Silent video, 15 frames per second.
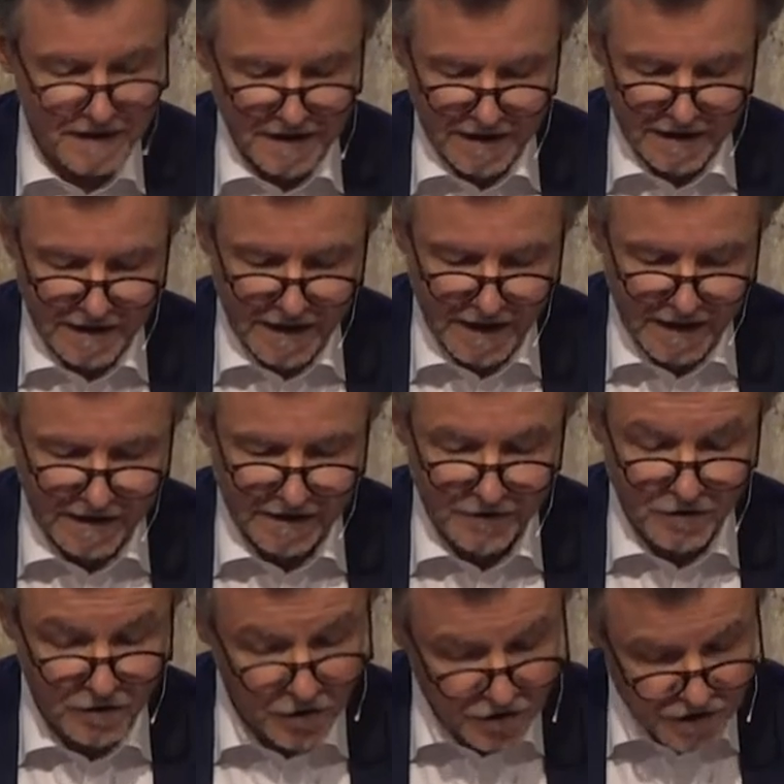and highlight
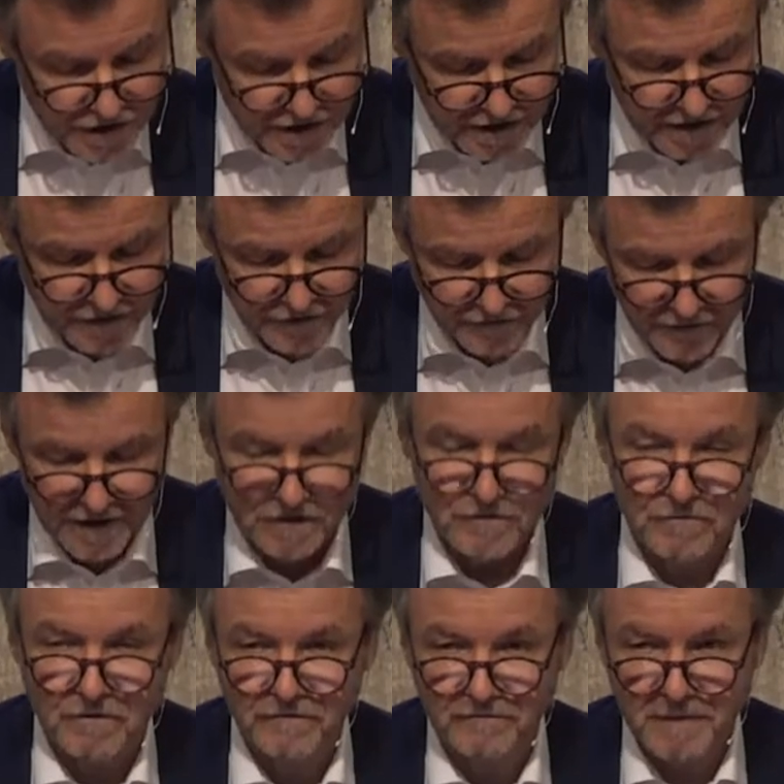the logic and the
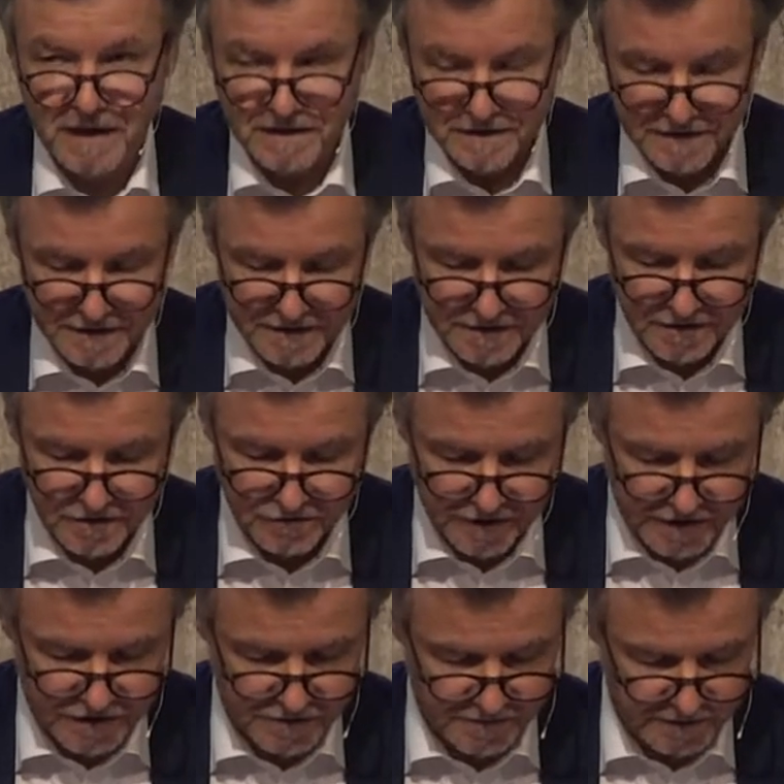value of Barnes's
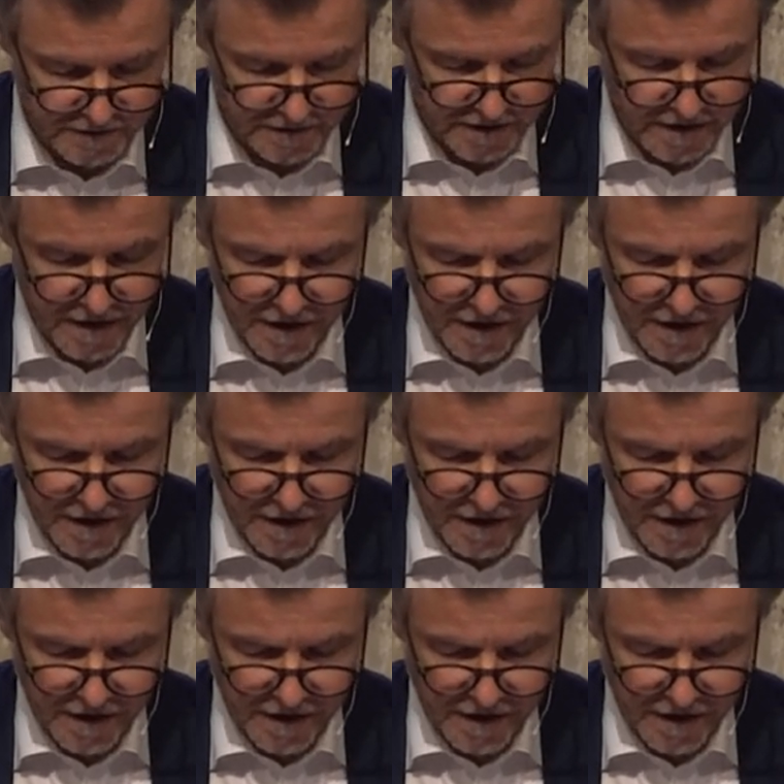arrangements.